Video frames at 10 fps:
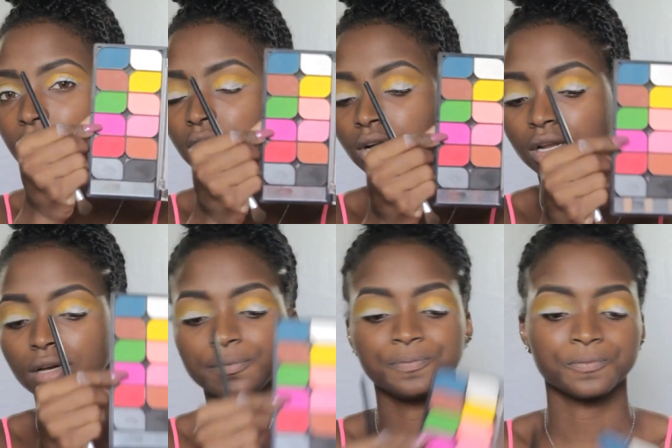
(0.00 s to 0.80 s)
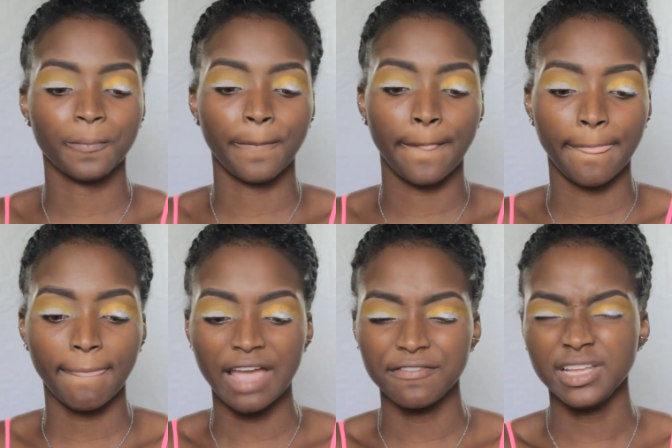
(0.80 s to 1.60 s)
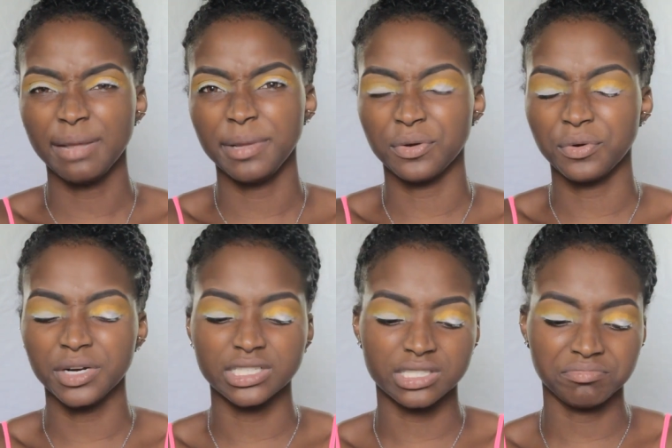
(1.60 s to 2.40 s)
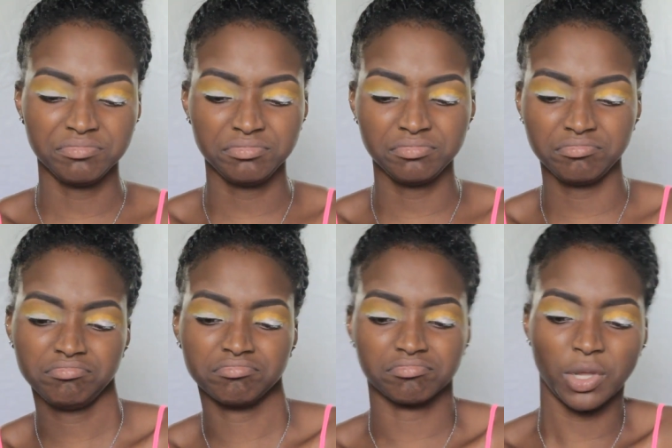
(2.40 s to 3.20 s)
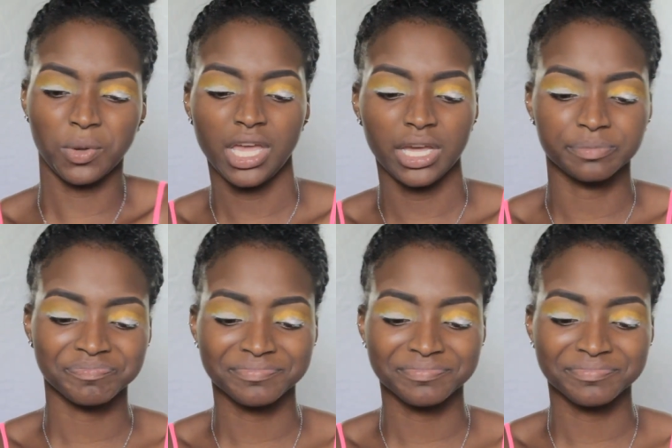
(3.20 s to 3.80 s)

kind of color. I feel a bit hoarse. Okay.